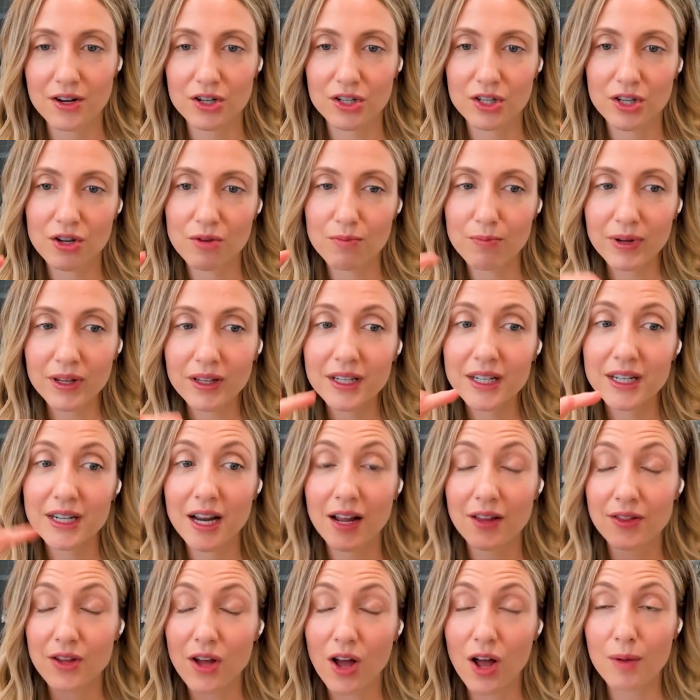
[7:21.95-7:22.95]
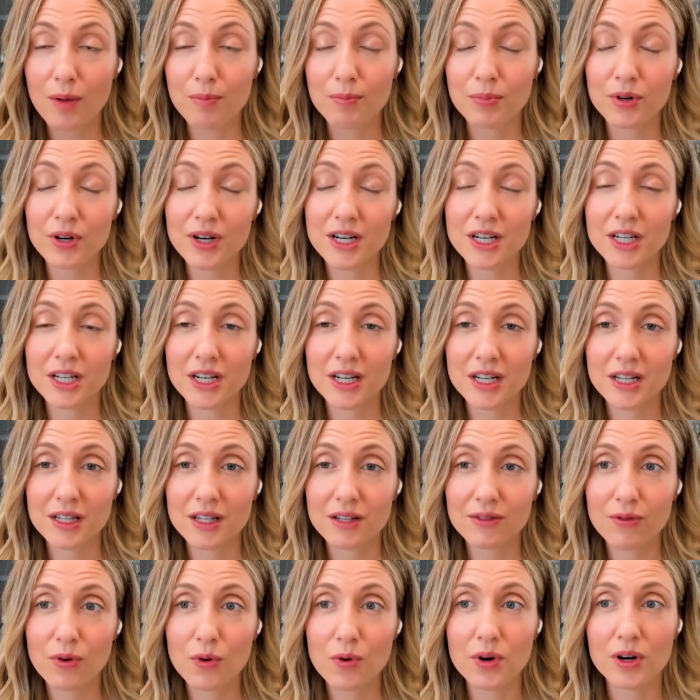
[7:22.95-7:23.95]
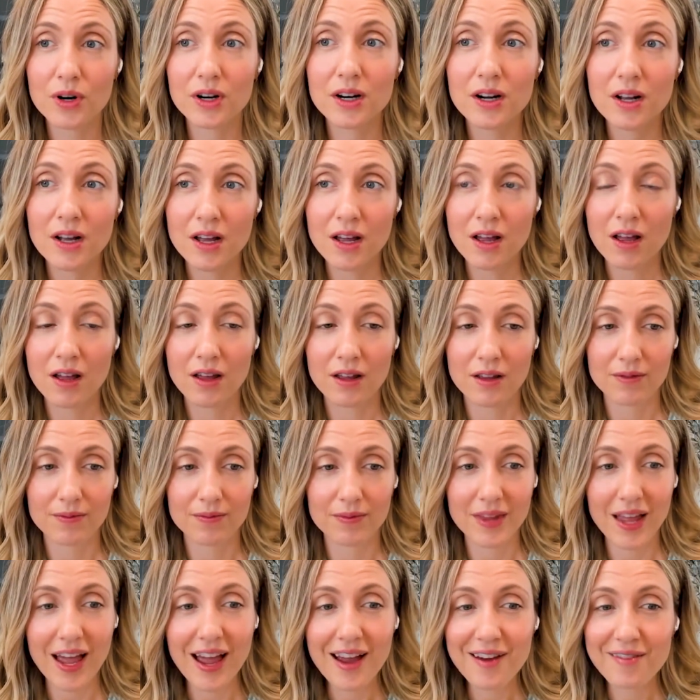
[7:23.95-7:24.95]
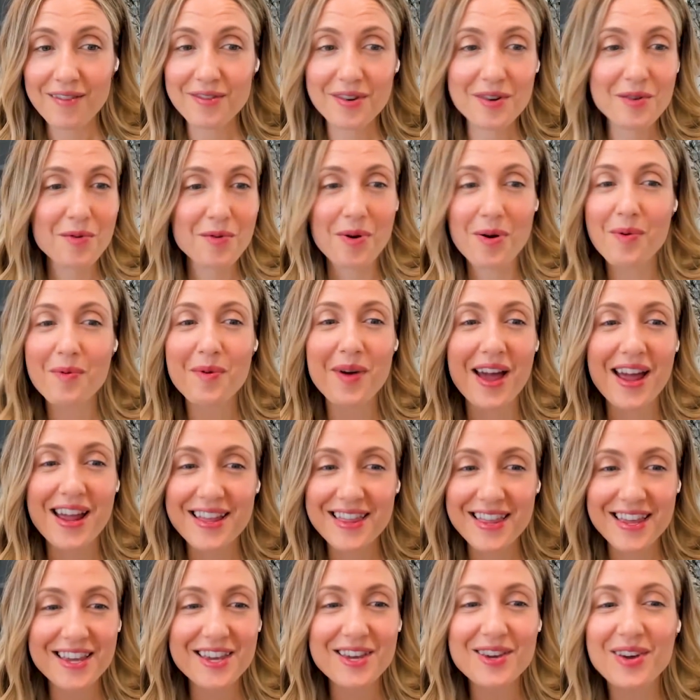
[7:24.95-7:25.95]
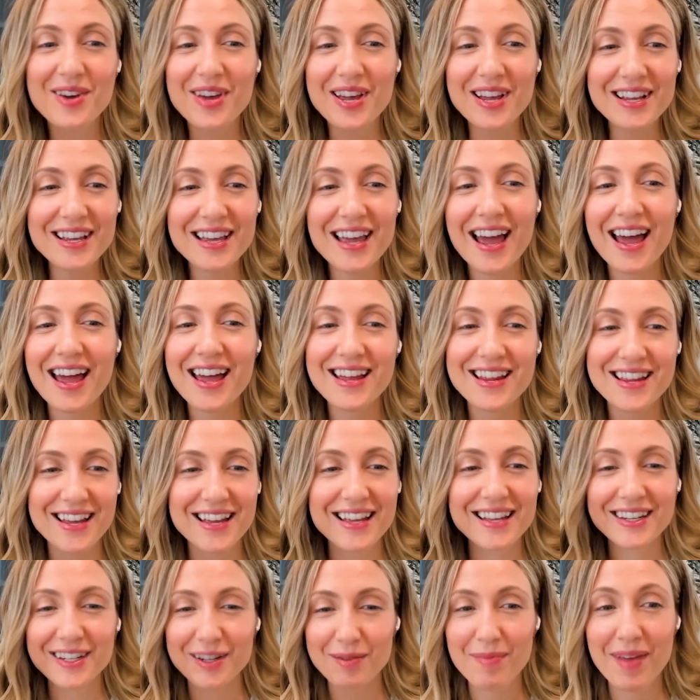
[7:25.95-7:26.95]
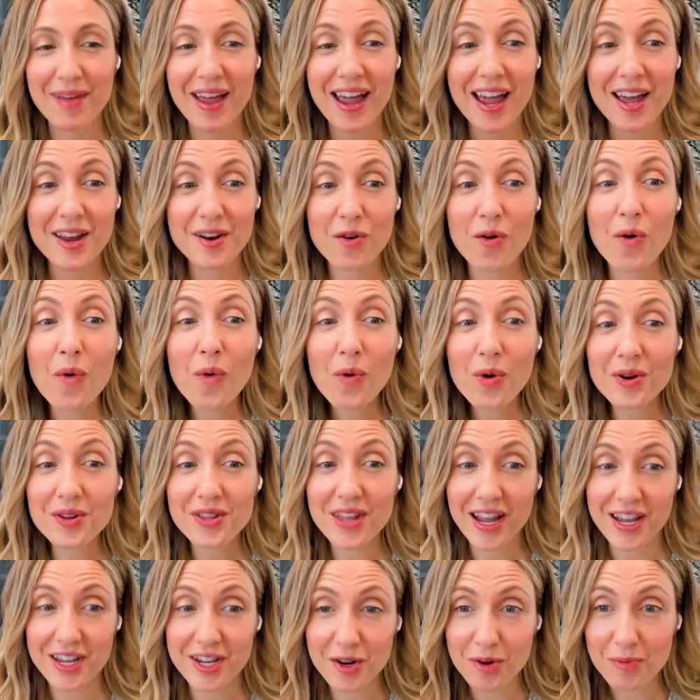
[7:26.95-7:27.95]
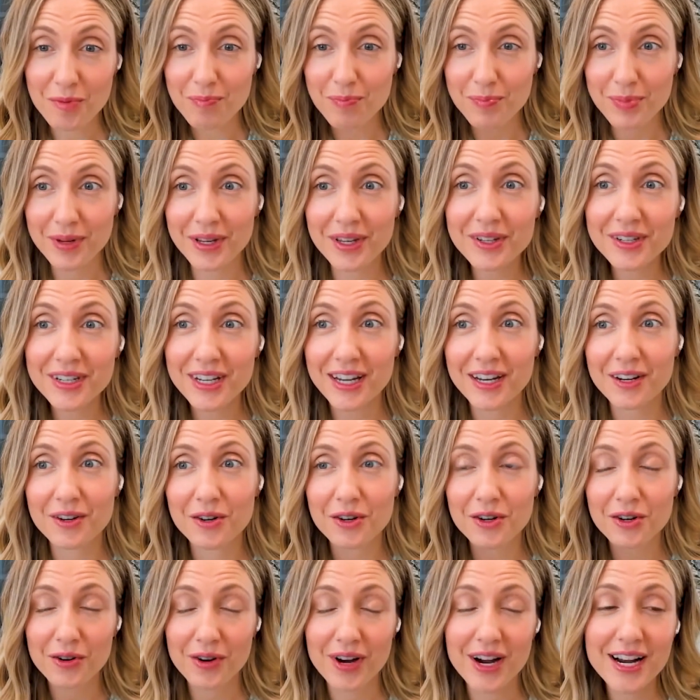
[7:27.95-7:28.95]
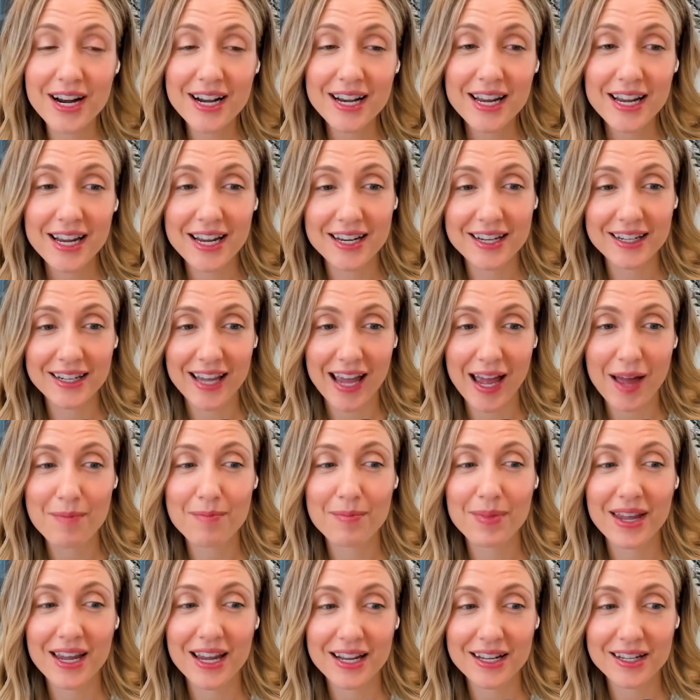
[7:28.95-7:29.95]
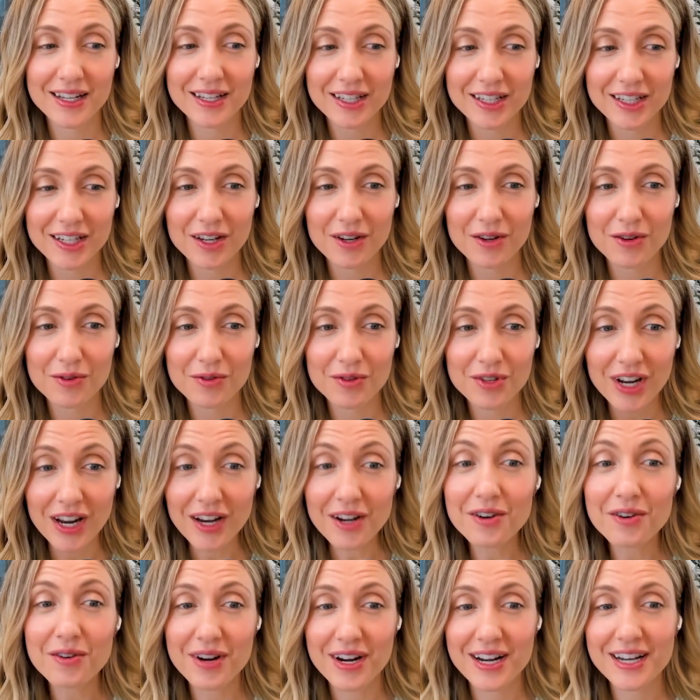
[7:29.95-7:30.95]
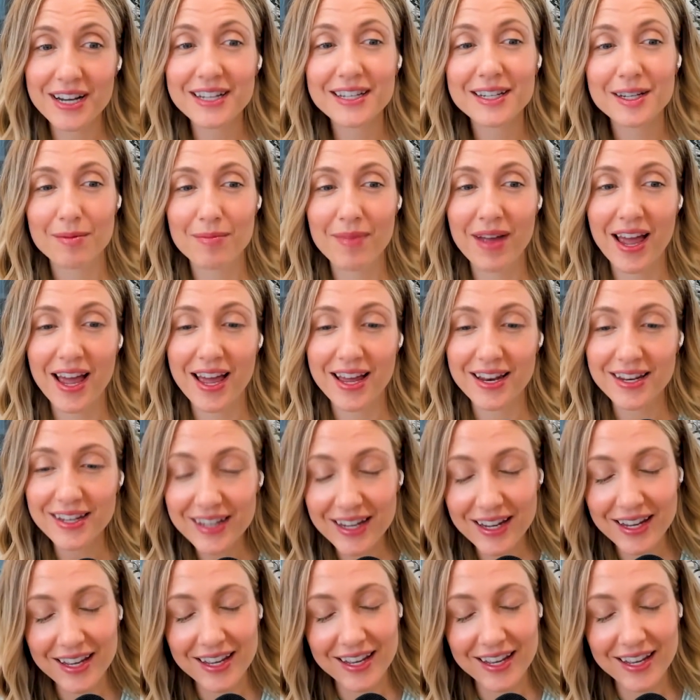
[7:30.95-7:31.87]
So you're building out the operations for every way that you can get demand or that you're building or creating campaigns to generate demand.